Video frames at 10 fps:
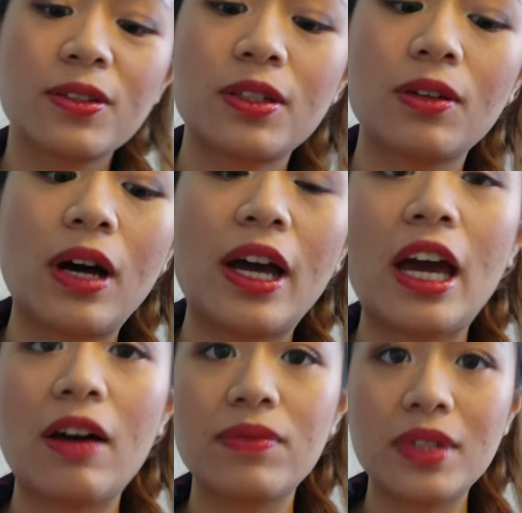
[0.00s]
so I
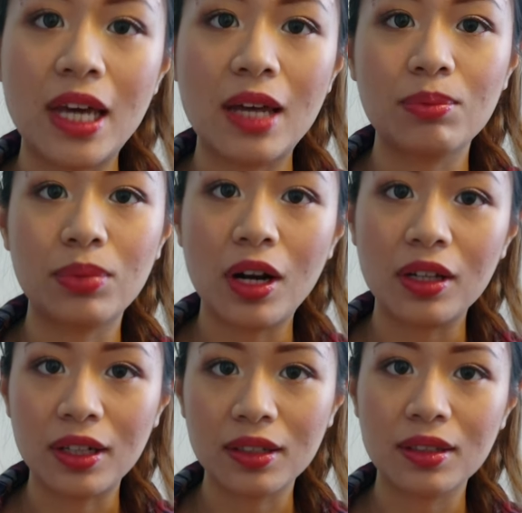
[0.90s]
have 10
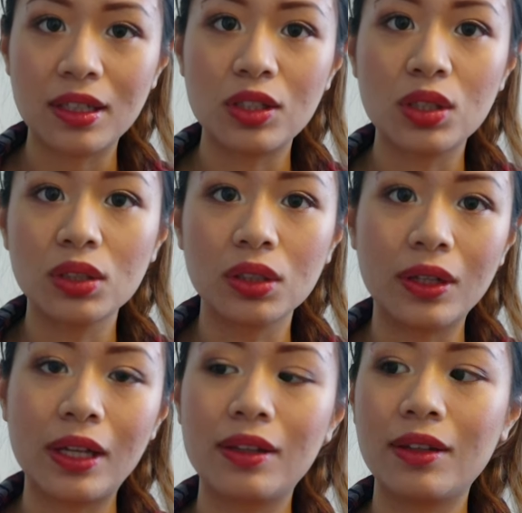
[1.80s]
products in total
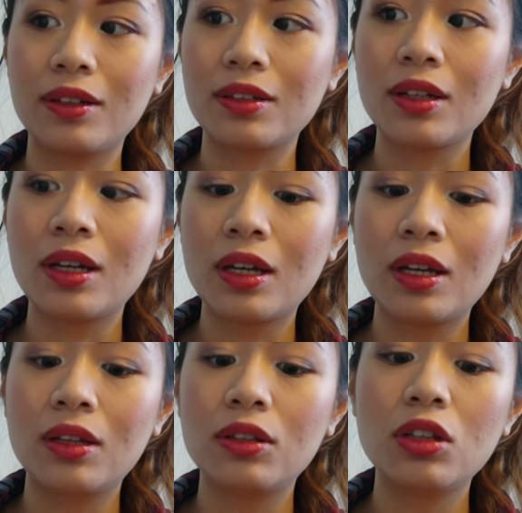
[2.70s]
and there's
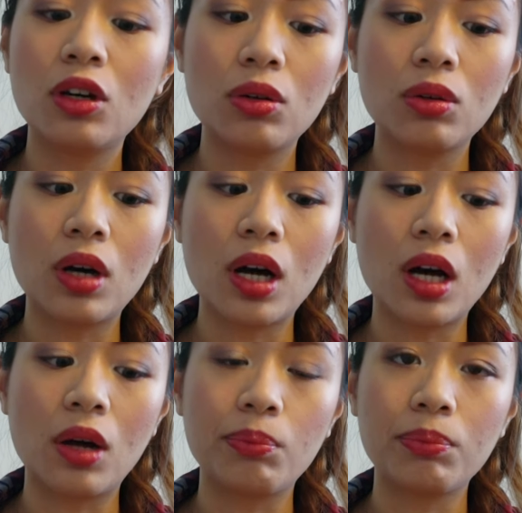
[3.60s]
no
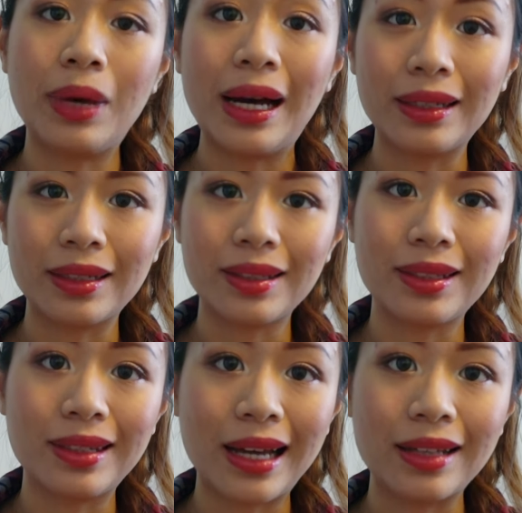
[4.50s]
um, palette
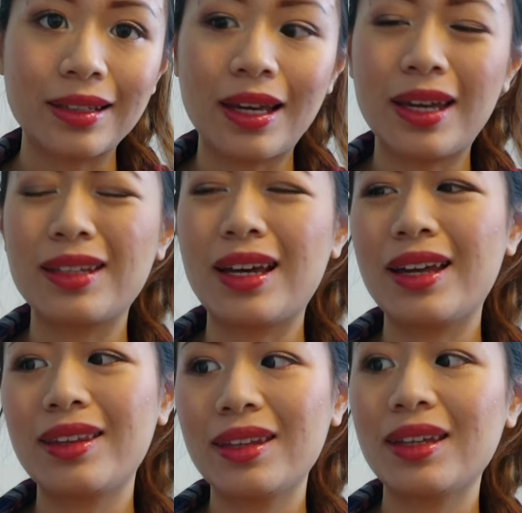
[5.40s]
in that and
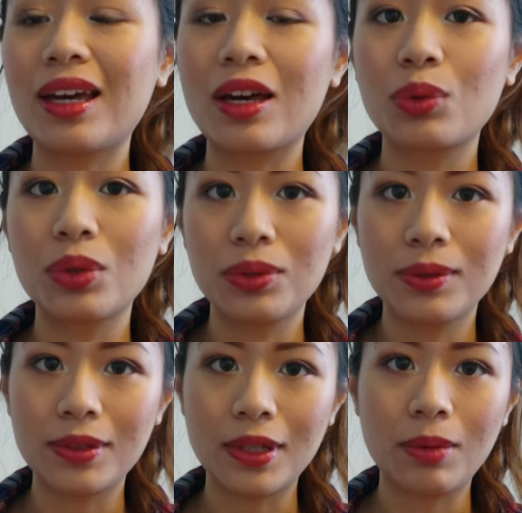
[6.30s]
I think I will
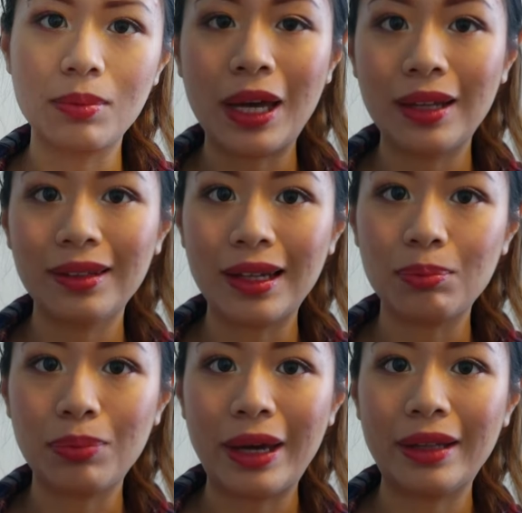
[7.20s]
do some pan
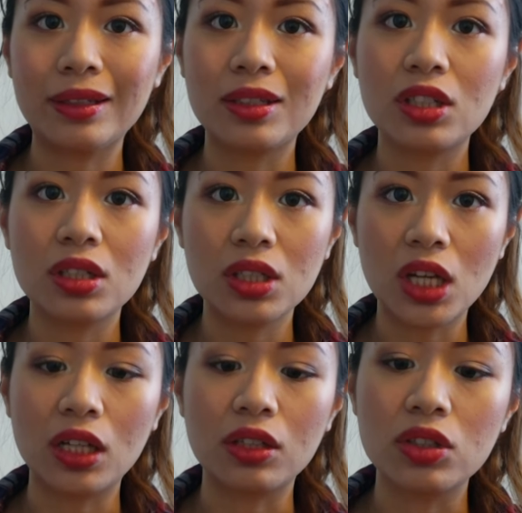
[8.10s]
that palette
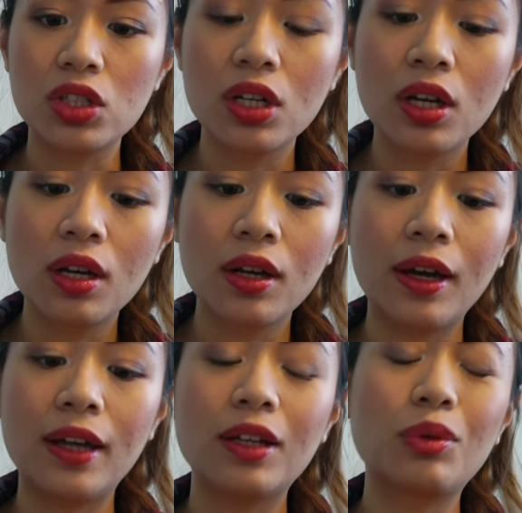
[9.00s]
challenge
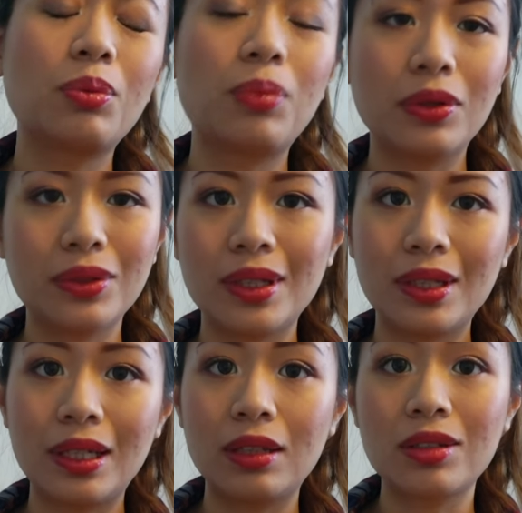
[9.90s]
and I will post
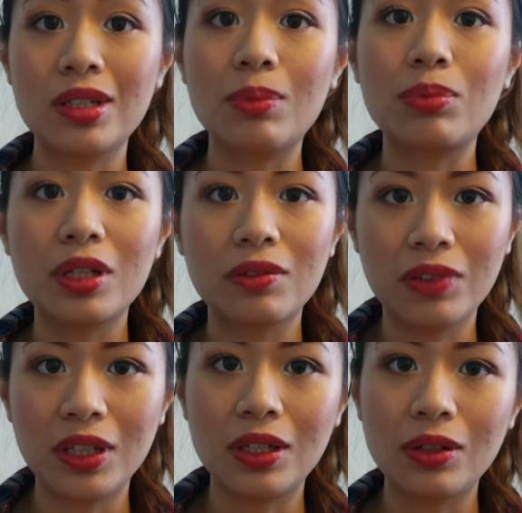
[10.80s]
it in a separate
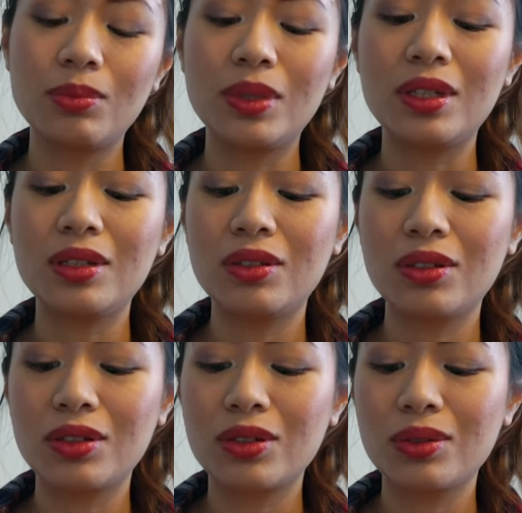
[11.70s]
video to be
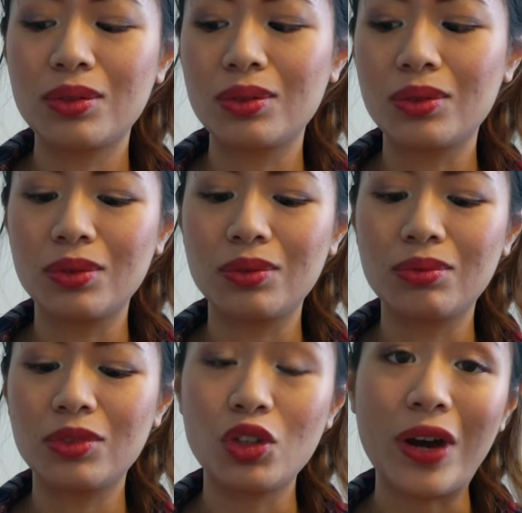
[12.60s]
easier to
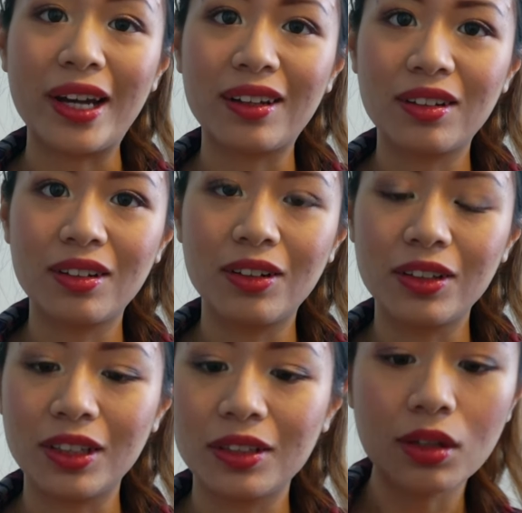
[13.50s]
track
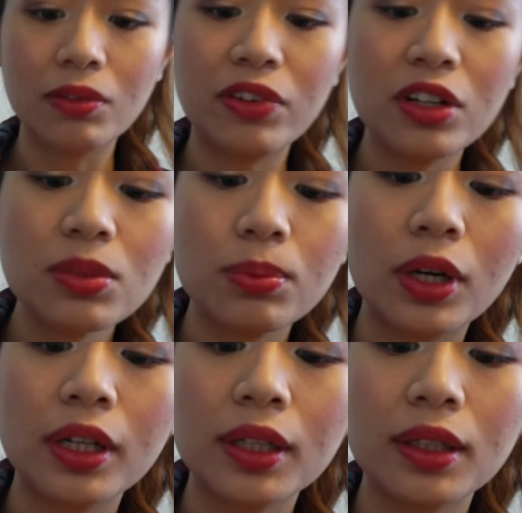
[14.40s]
on it. The first
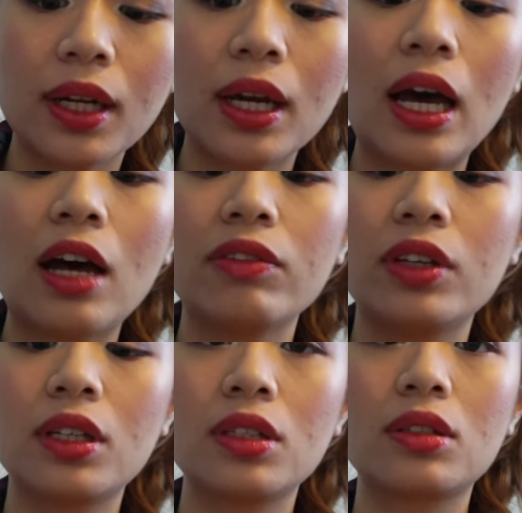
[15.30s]
product that I have
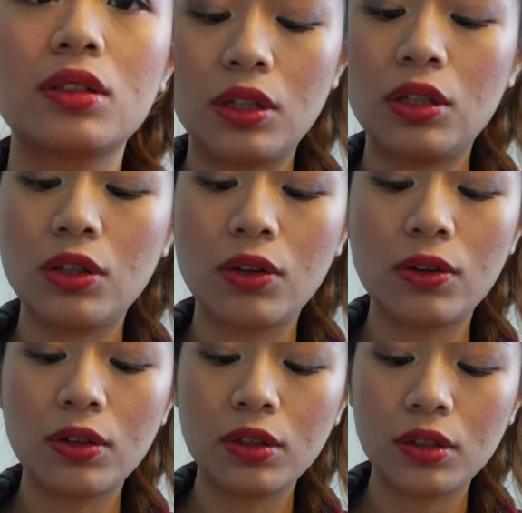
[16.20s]
is the
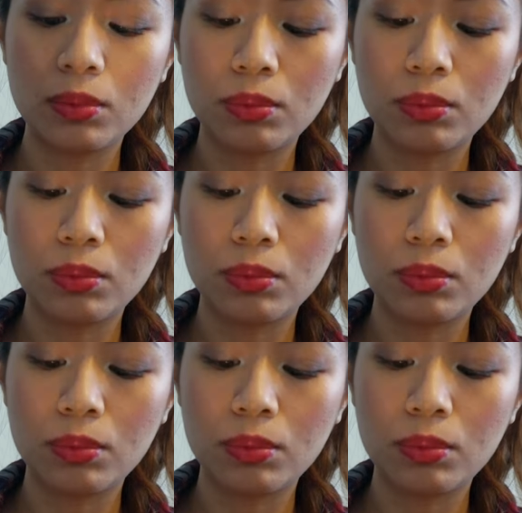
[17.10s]
Dior